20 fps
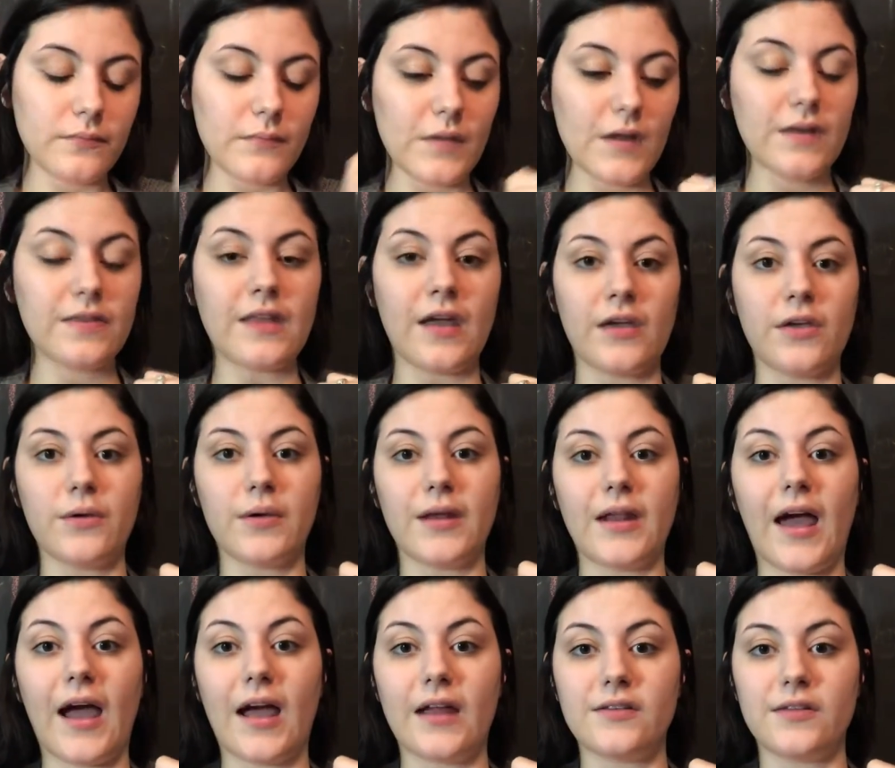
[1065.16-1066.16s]
that you could
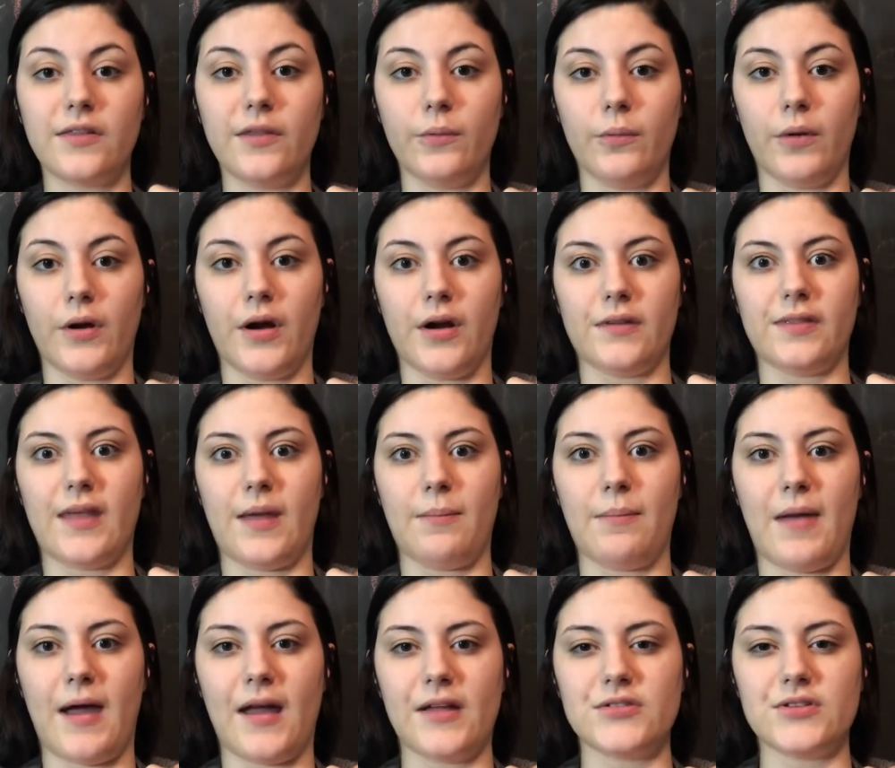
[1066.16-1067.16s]
add to the word that
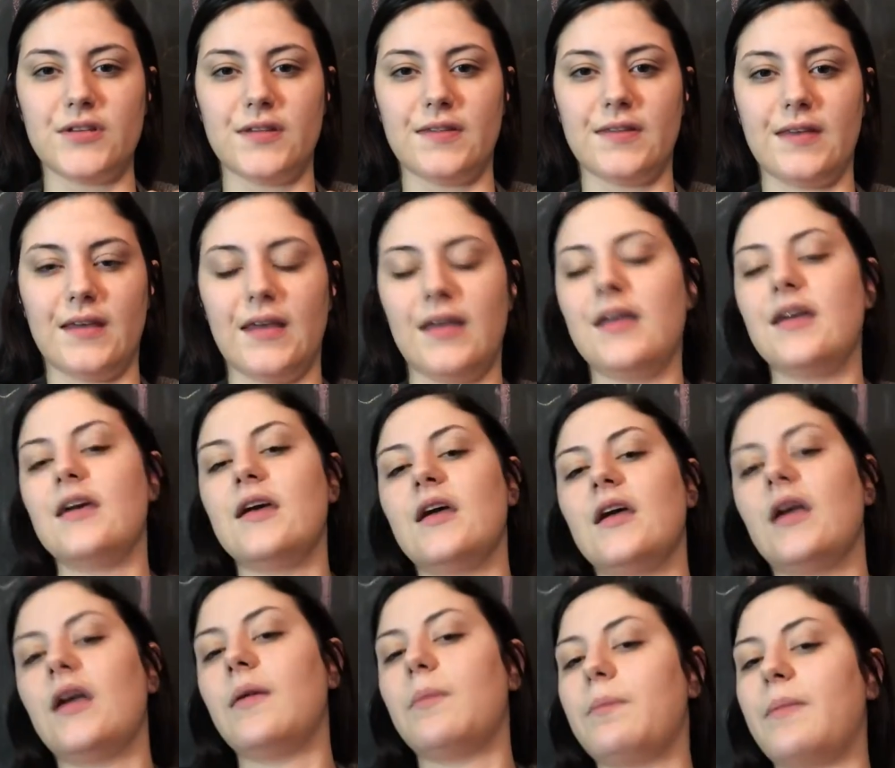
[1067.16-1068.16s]
matches it
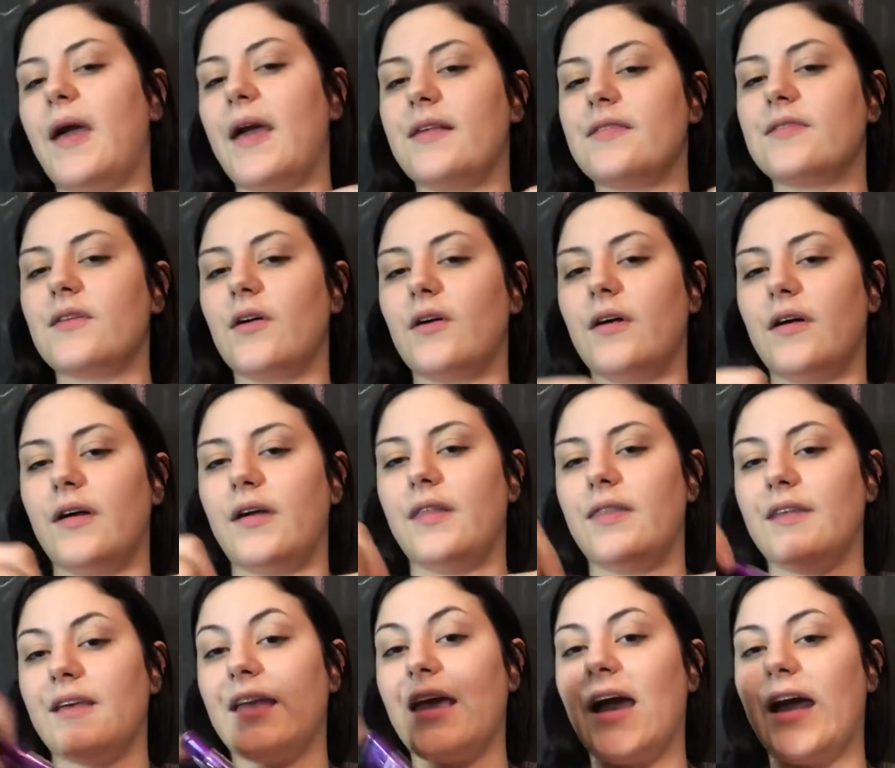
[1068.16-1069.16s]
based on
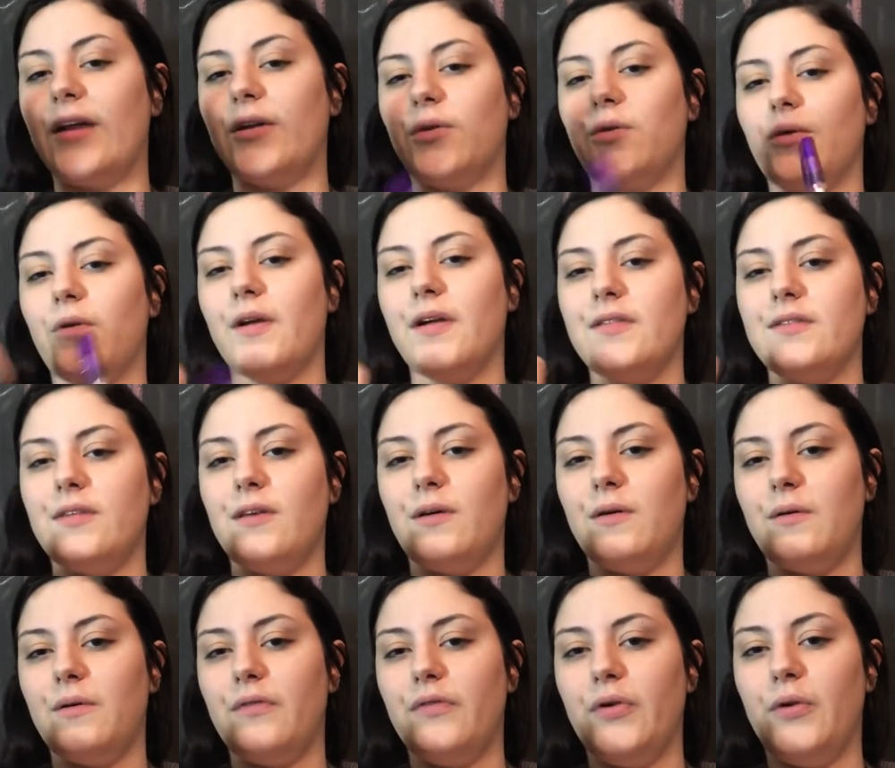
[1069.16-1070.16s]
the category. So
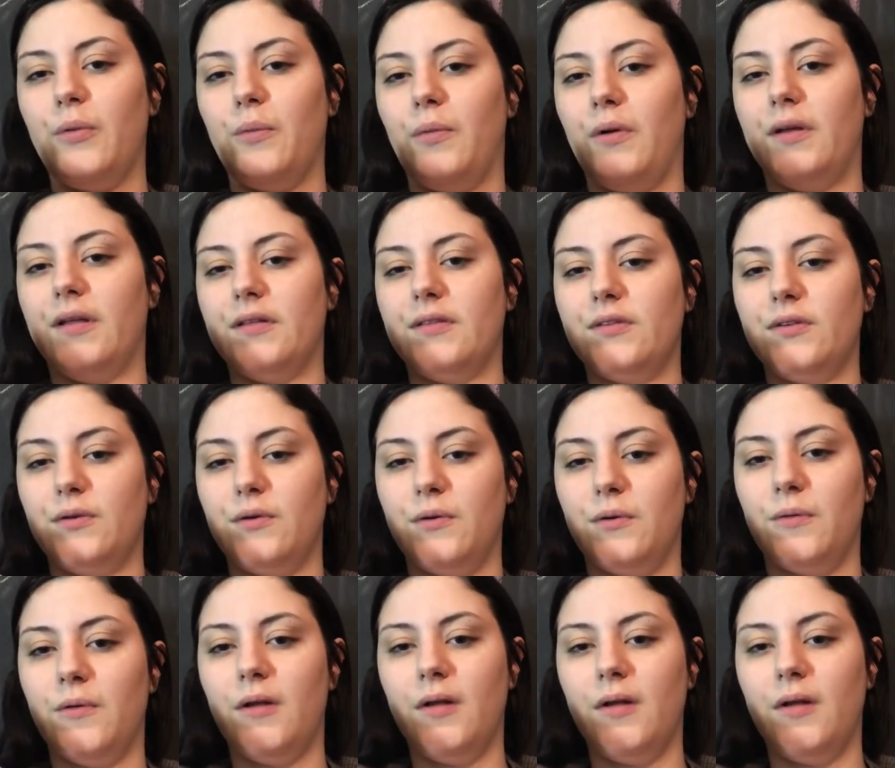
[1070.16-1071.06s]
if you wanted to